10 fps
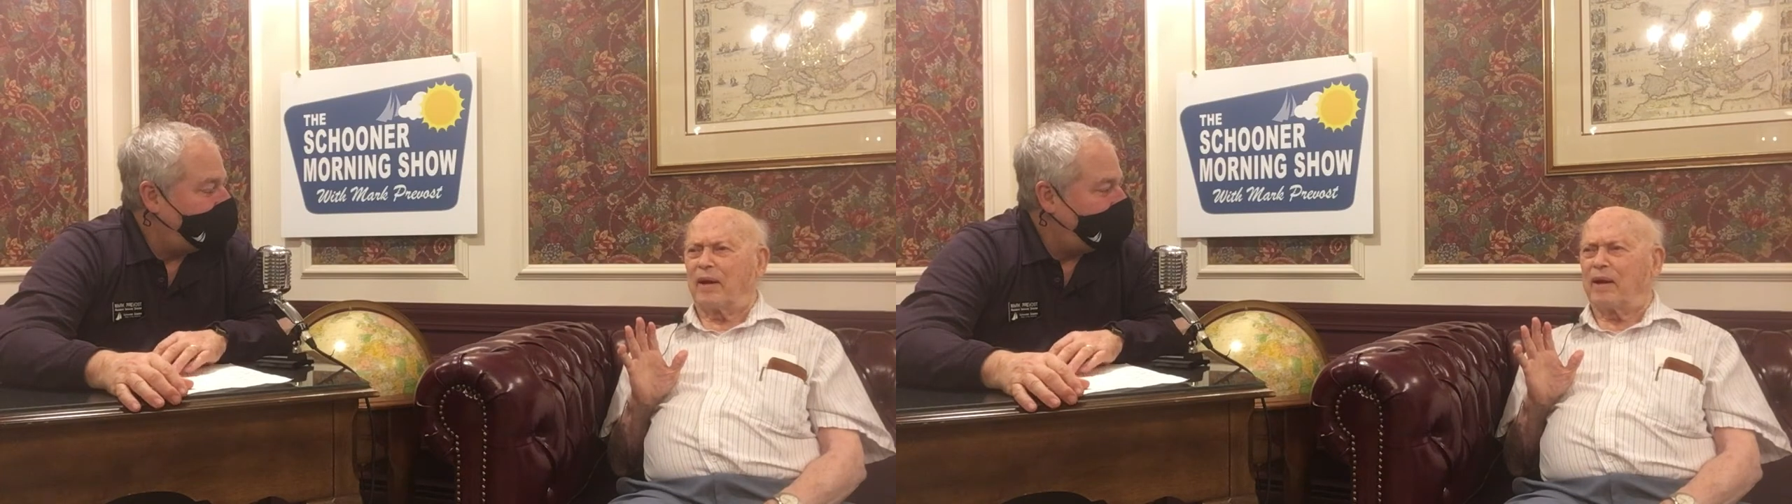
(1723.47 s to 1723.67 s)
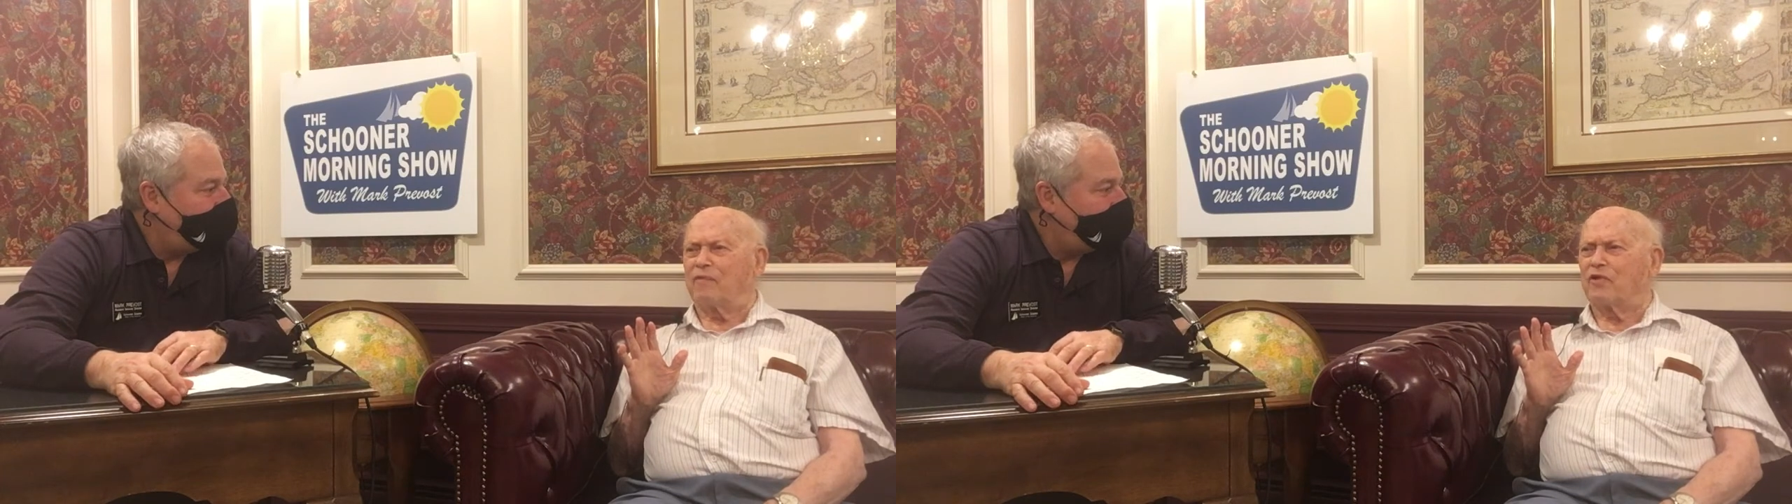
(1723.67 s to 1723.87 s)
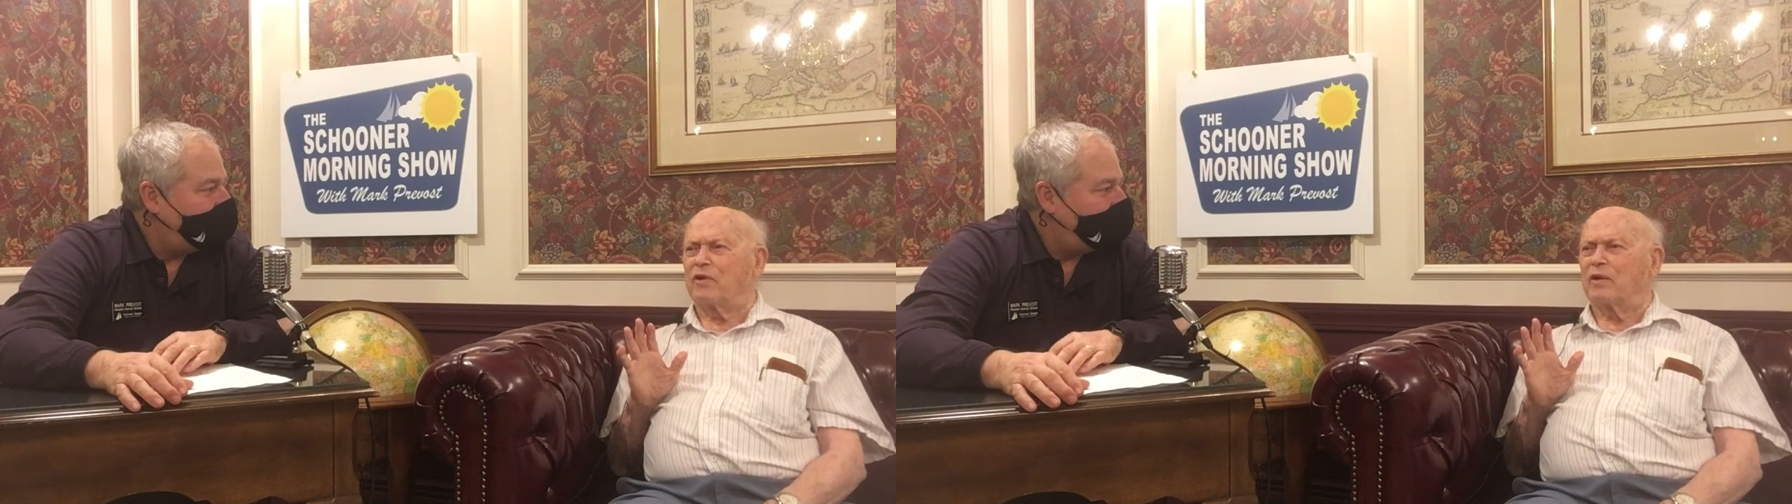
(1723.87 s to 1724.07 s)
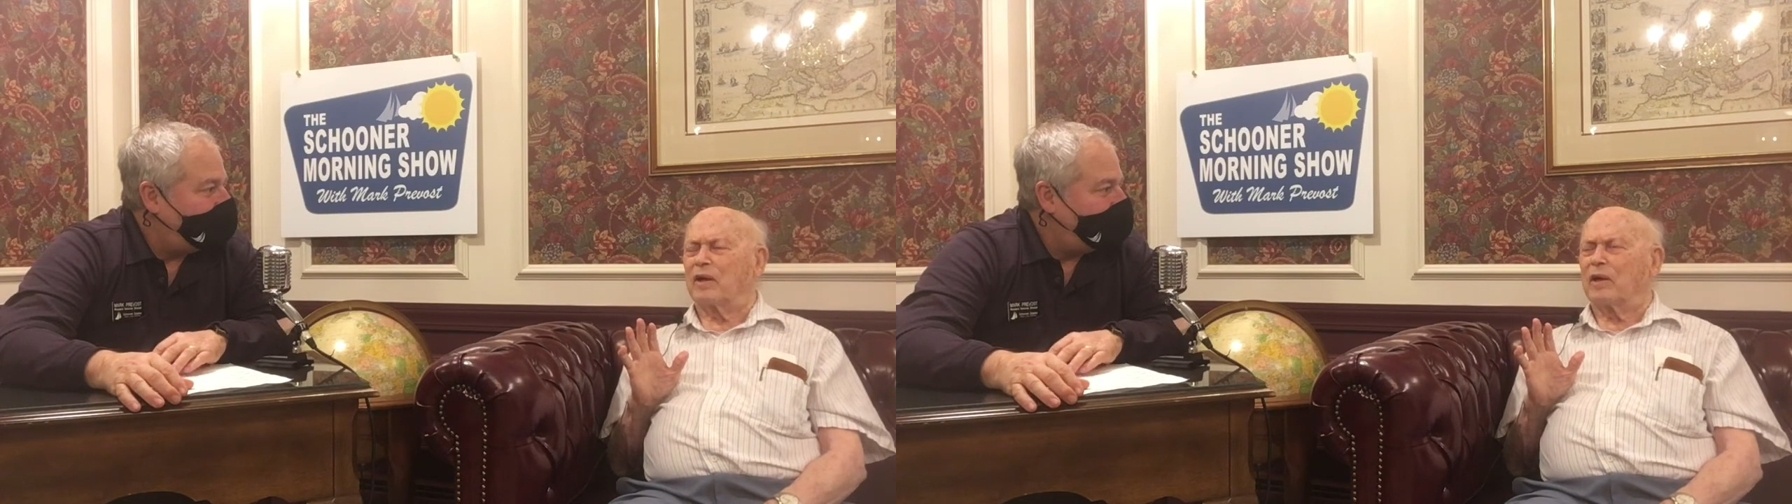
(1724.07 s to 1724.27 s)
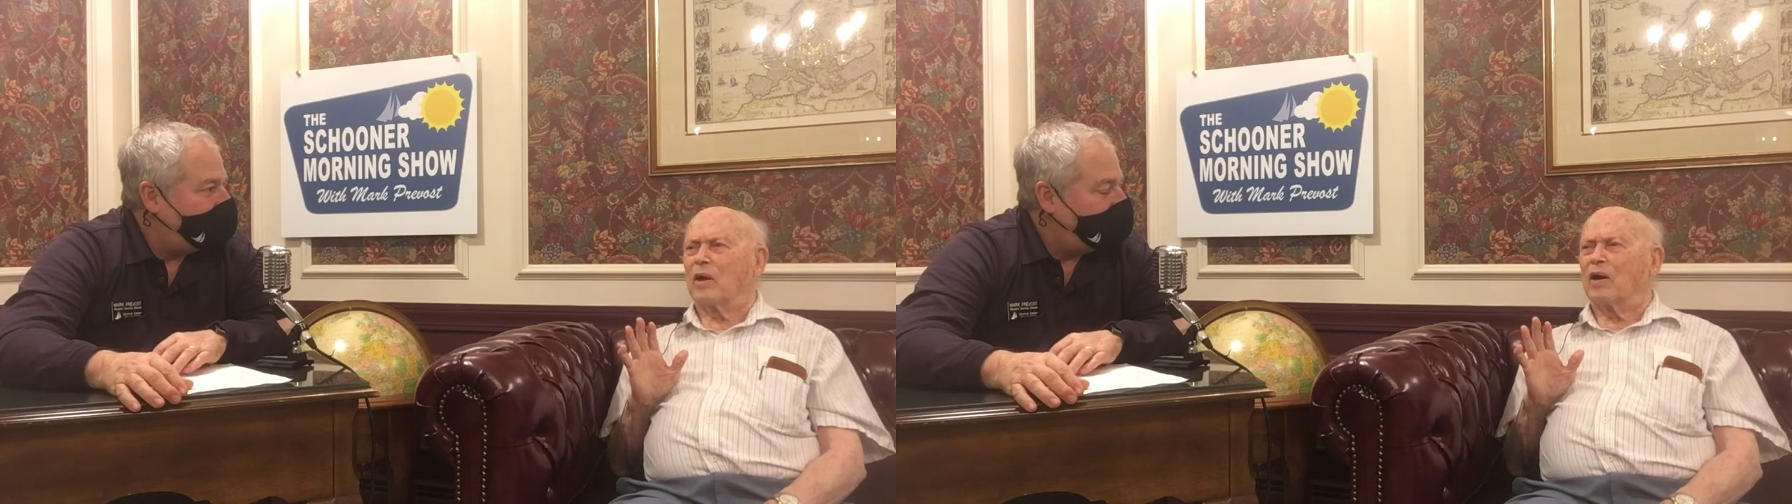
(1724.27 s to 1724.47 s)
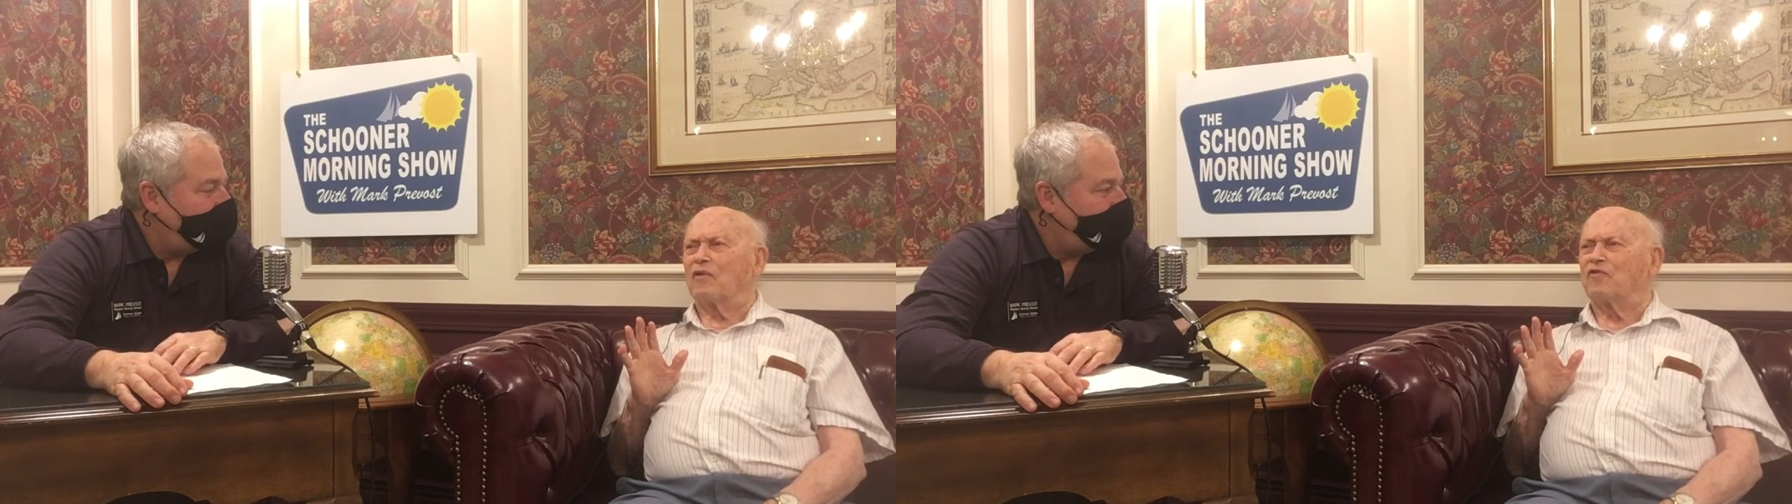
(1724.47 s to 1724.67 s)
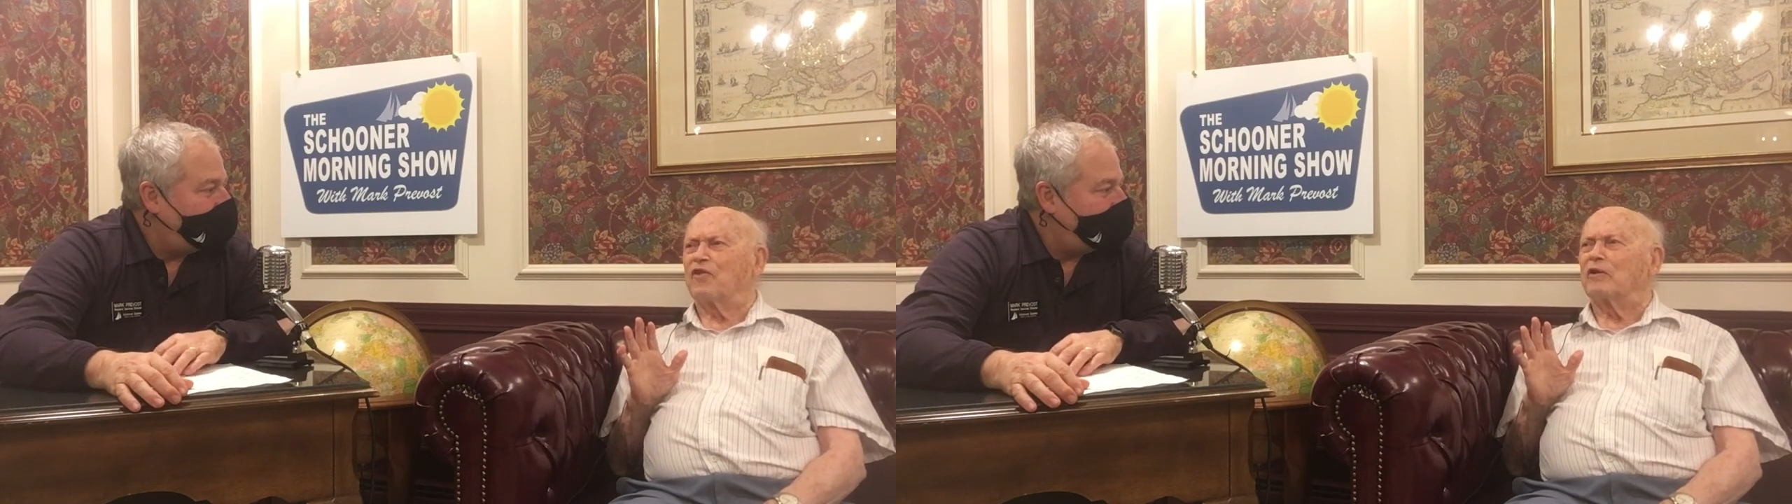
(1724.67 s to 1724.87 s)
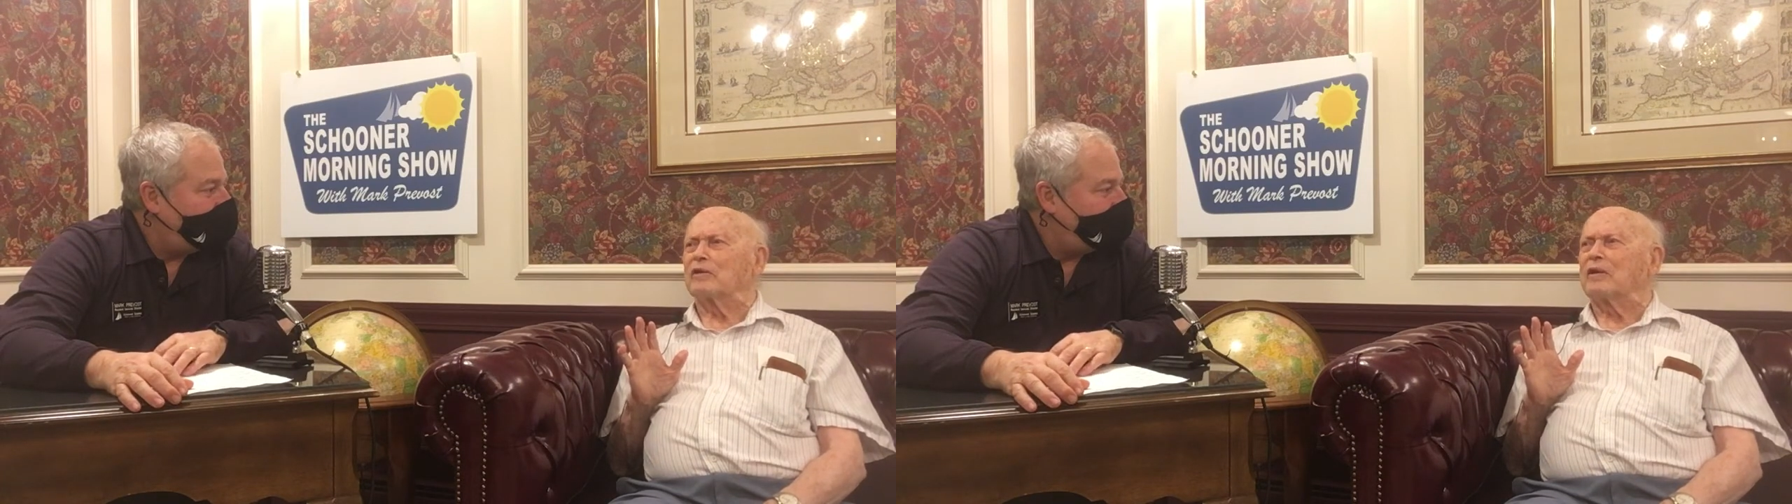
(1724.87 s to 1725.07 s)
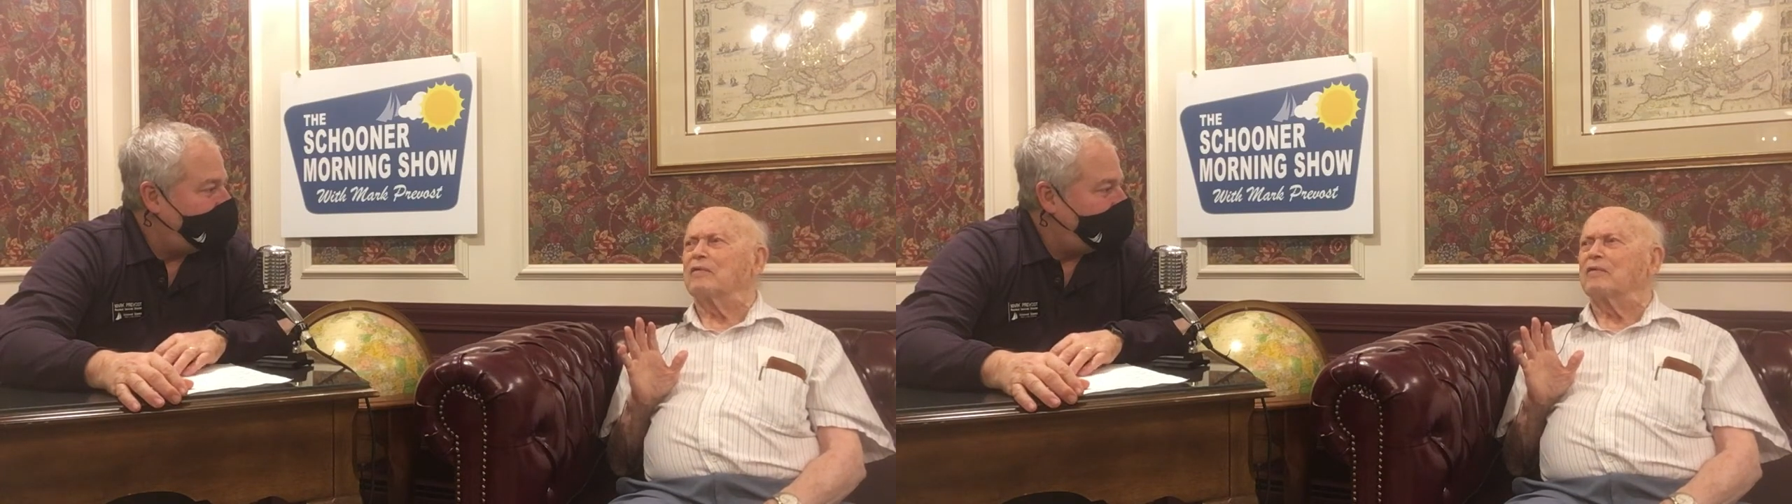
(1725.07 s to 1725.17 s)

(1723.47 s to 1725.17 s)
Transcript: ever felt